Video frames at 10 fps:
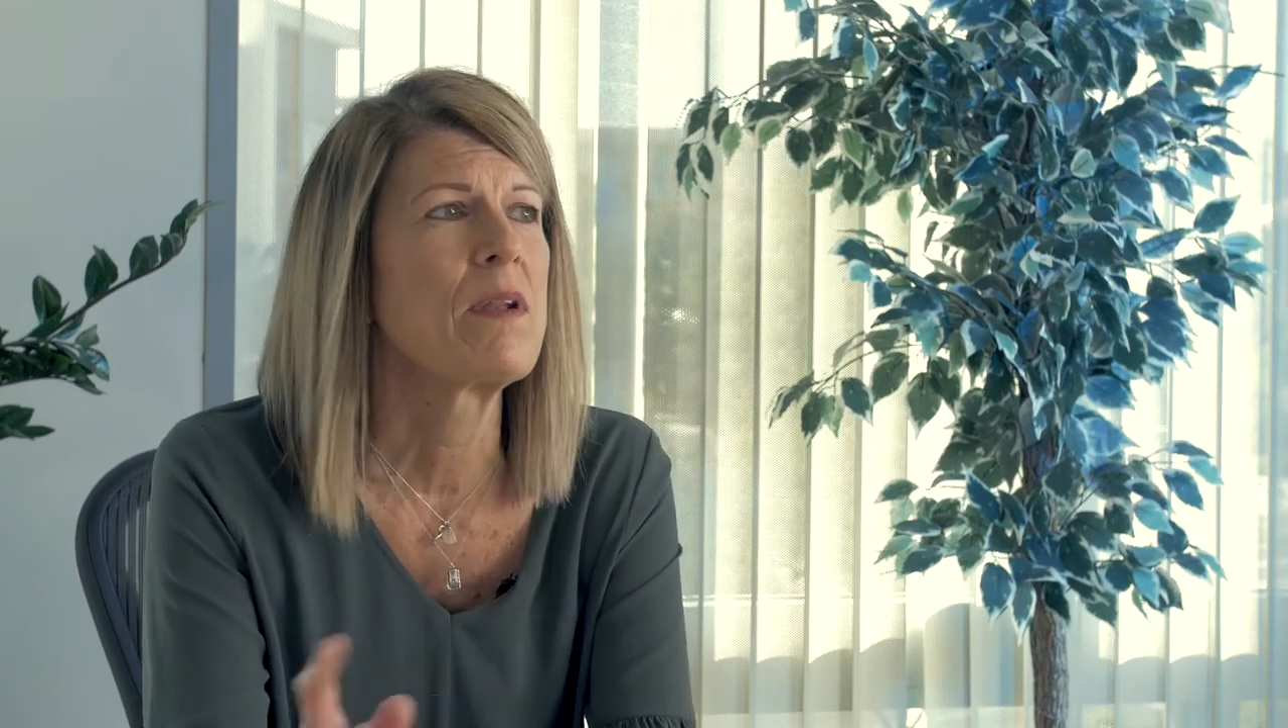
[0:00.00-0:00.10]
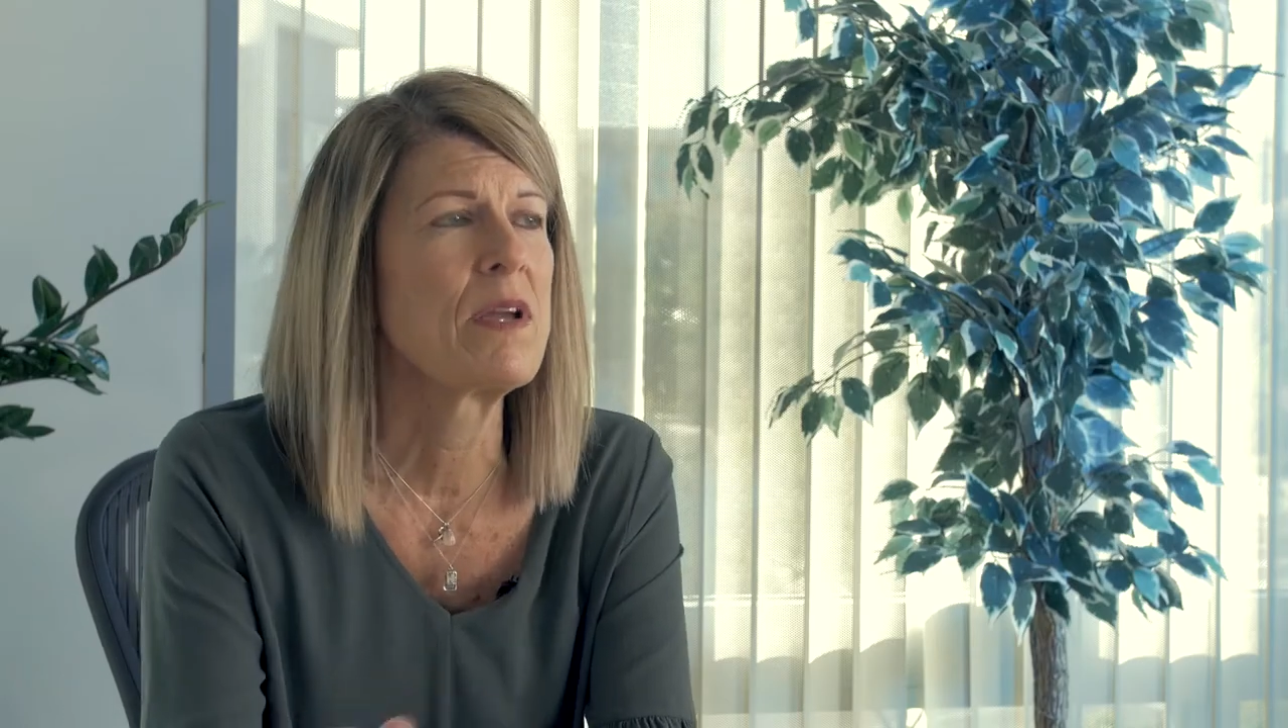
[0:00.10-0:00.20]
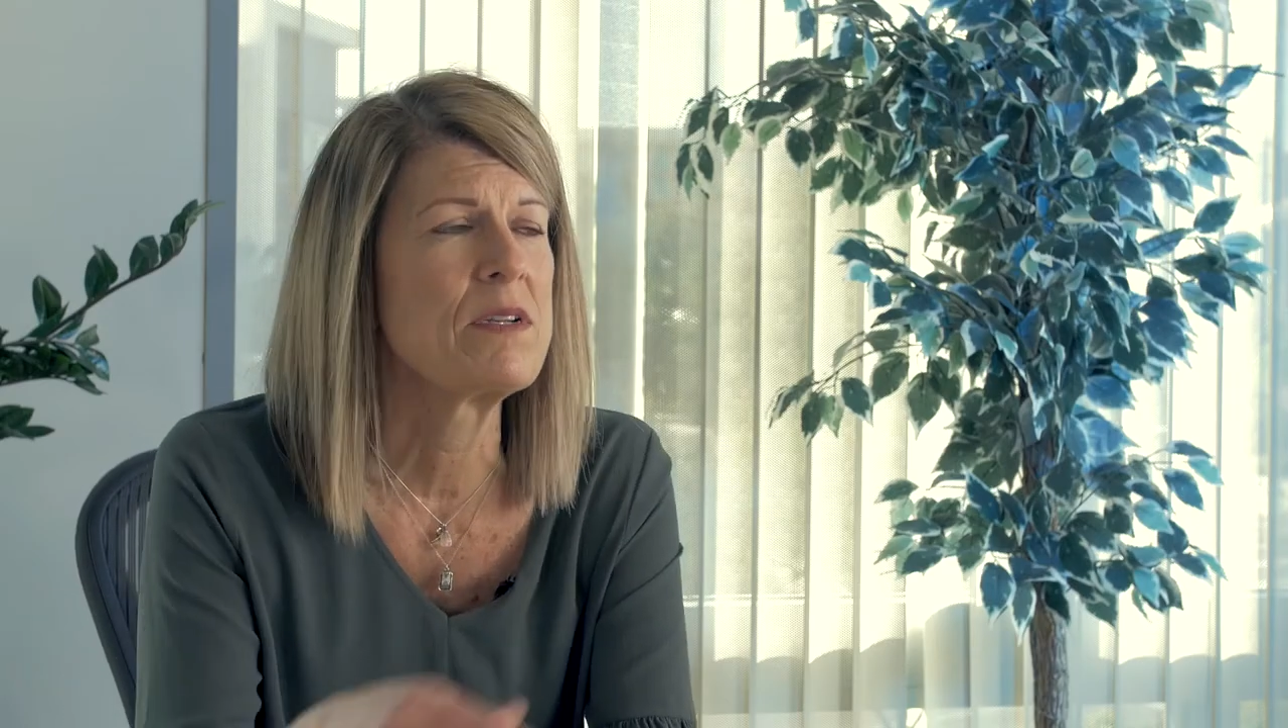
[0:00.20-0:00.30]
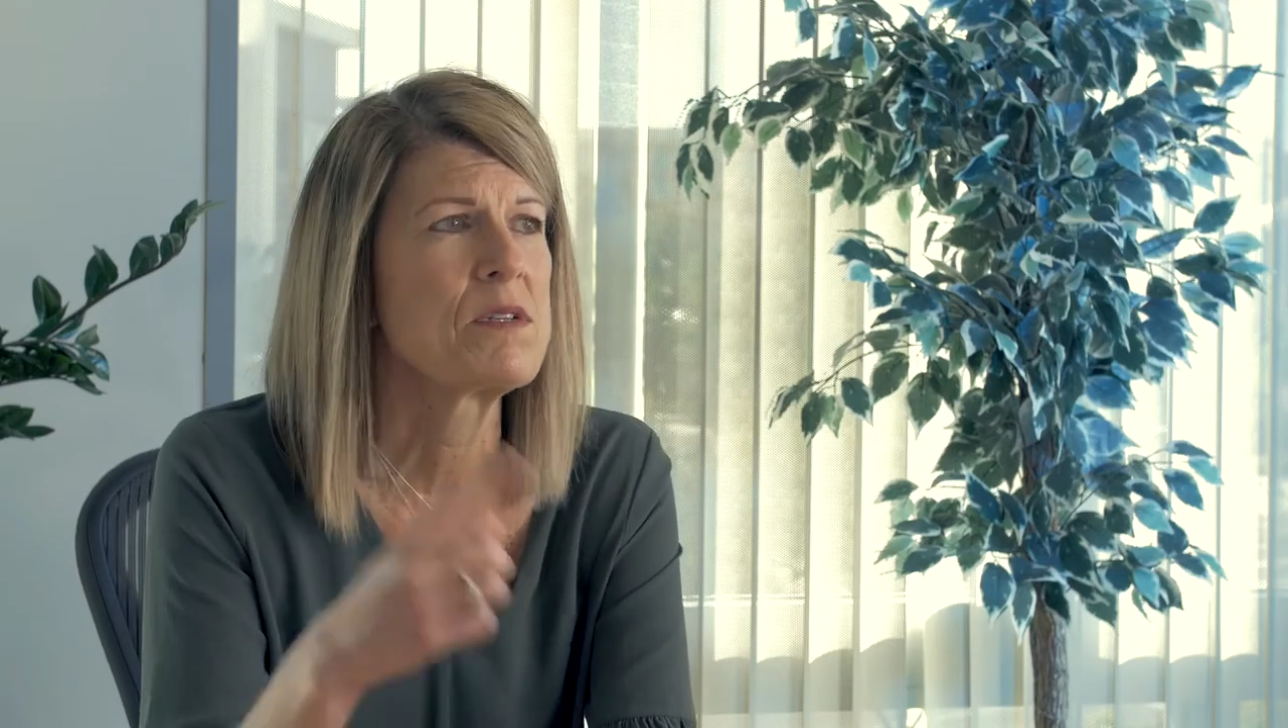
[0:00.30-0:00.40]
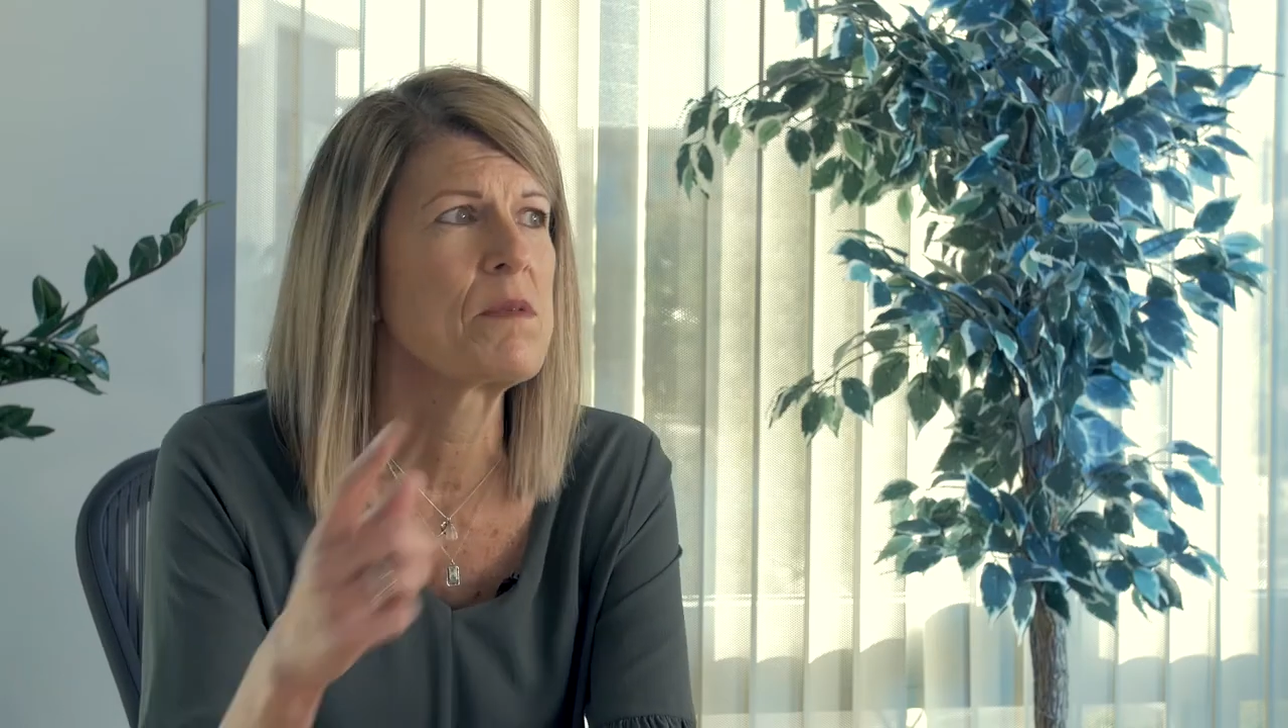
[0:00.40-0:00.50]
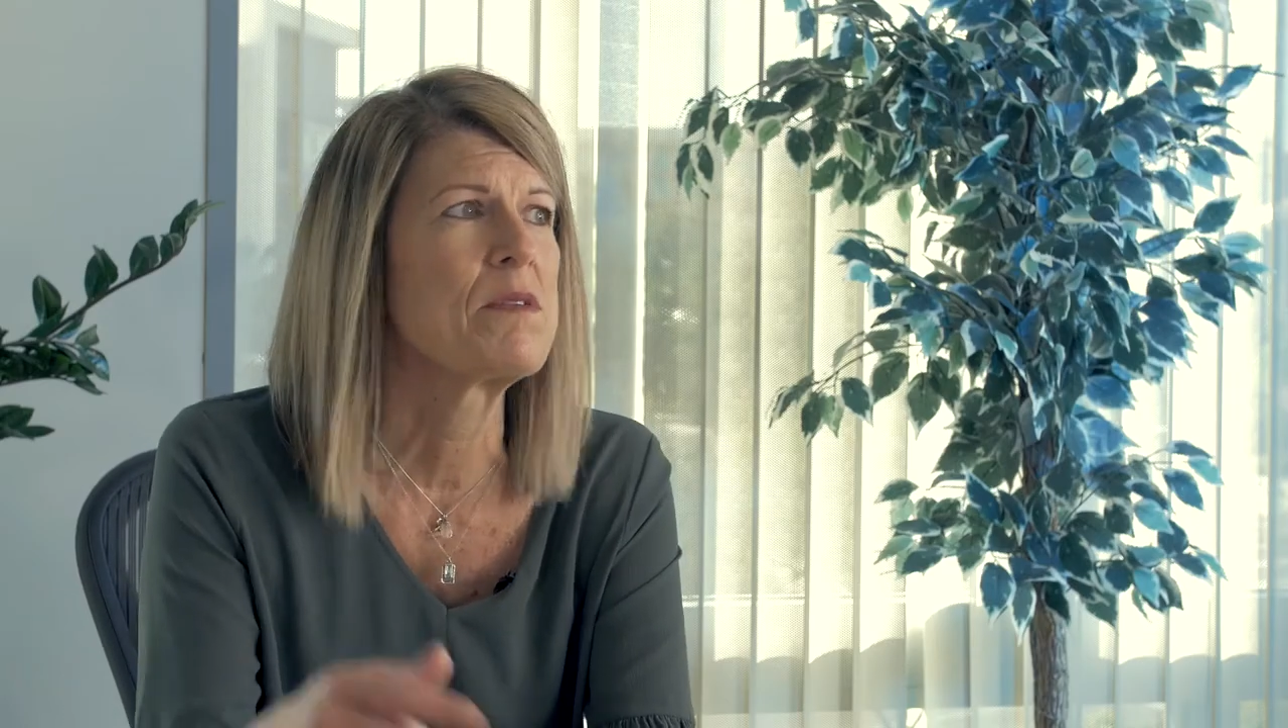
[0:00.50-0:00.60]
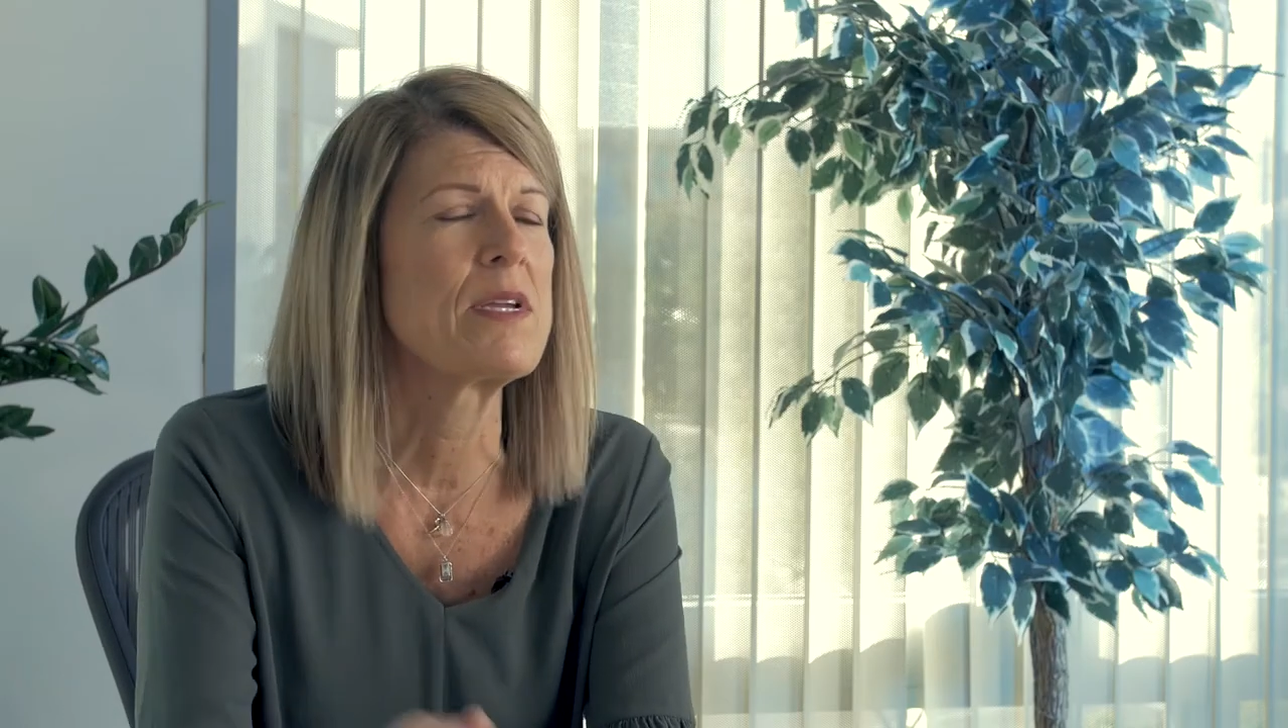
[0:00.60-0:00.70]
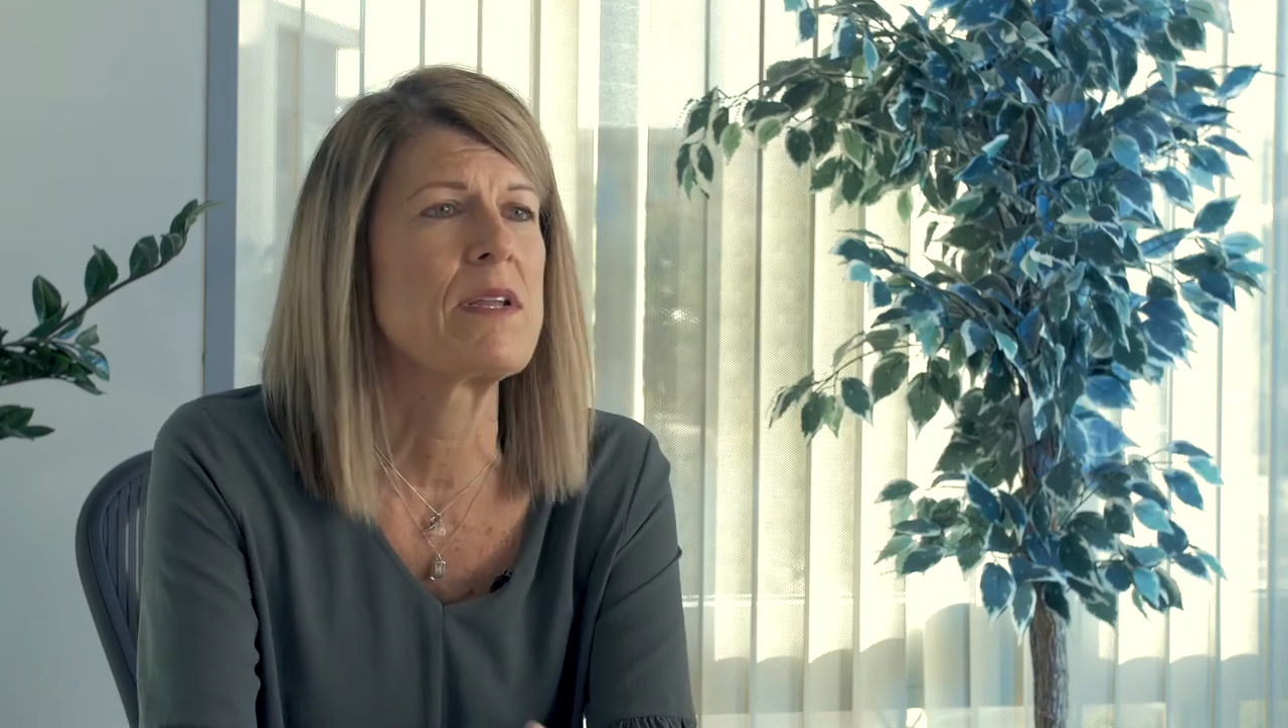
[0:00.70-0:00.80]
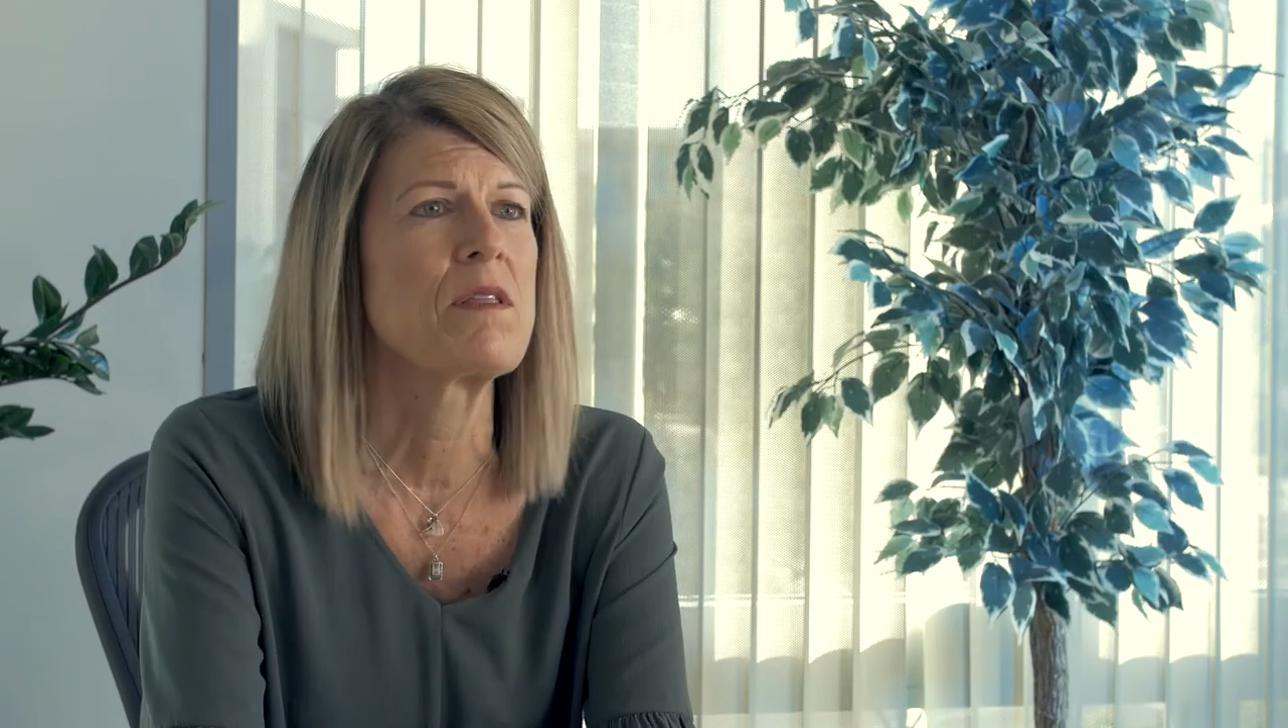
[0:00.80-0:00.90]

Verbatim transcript: and I just rotate